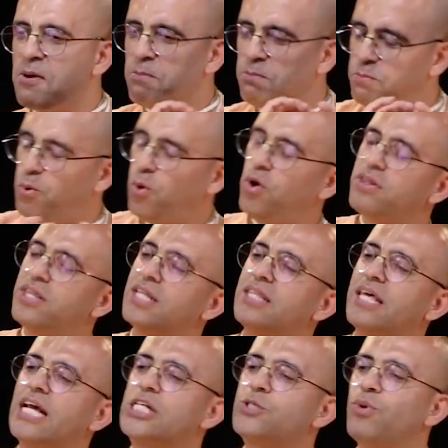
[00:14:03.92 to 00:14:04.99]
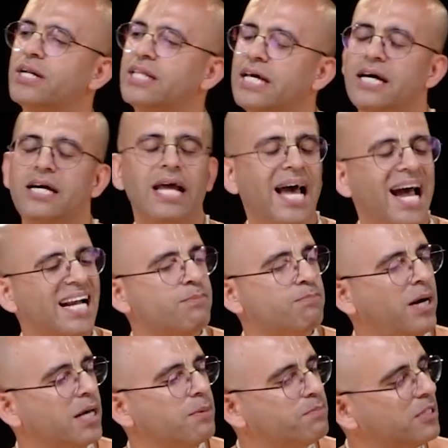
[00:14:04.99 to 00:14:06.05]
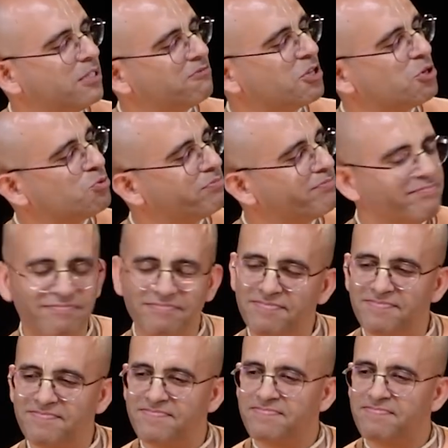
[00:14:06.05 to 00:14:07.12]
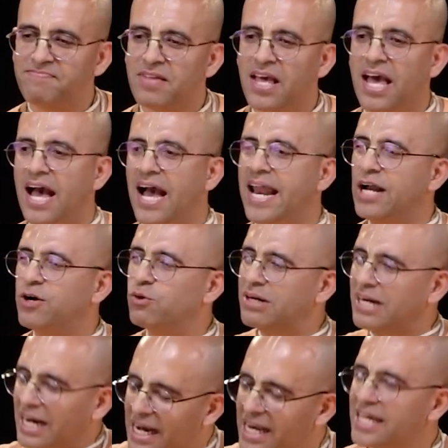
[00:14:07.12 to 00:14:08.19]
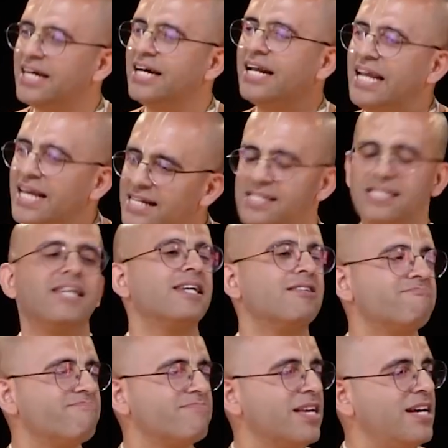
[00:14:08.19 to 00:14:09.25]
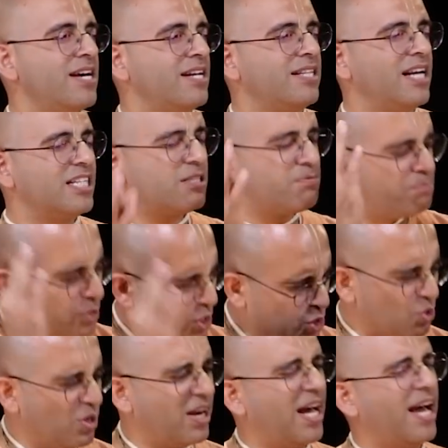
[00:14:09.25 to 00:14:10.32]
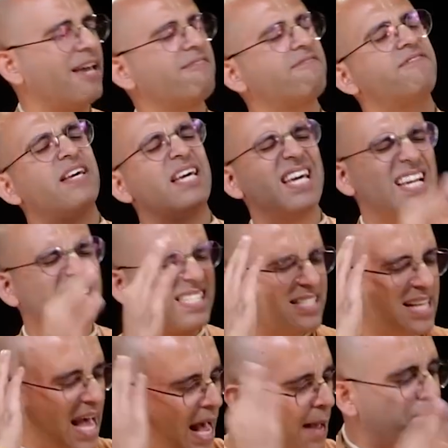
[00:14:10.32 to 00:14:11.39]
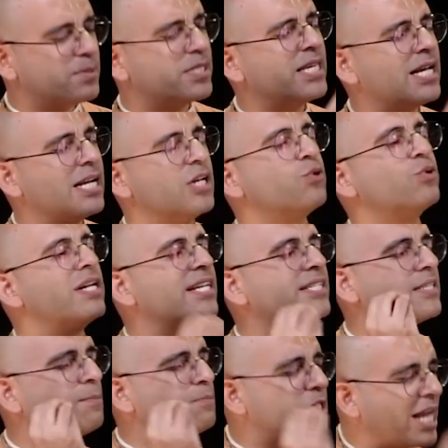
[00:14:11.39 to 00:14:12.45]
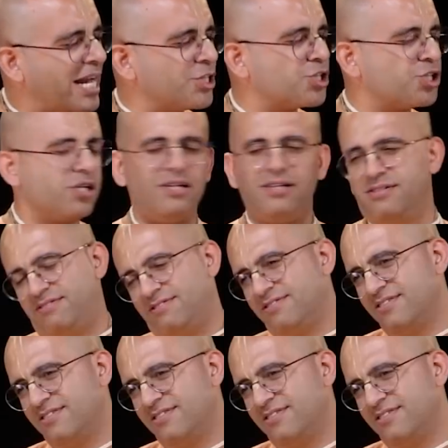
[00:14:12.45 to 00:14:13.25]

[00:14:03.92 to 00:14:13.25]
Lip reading: Both the things were there at my purview. And I could clearly see that spiritual life is absolutely substantial.